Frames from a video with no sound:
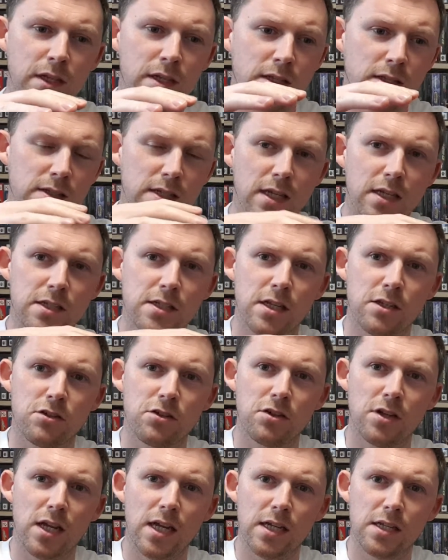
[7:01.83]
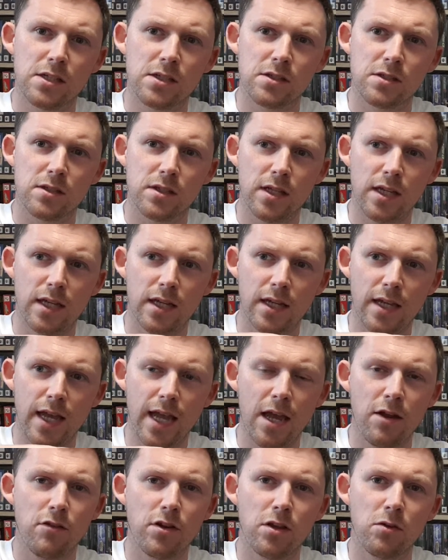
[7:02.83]
like a centralized
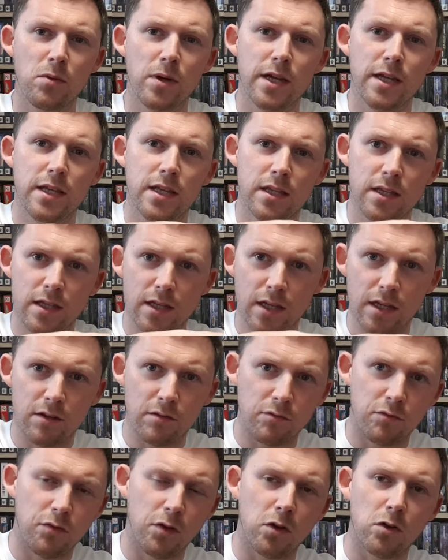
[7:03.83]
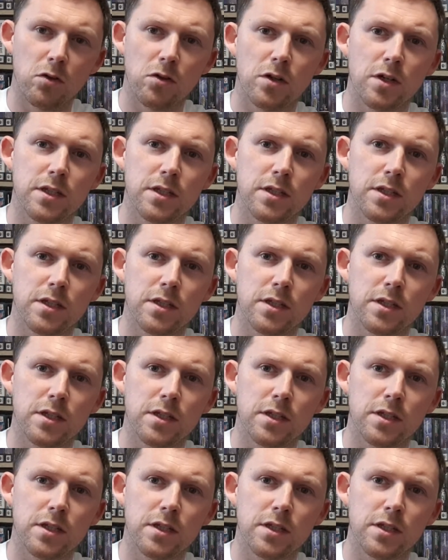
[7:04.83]
area where you can follow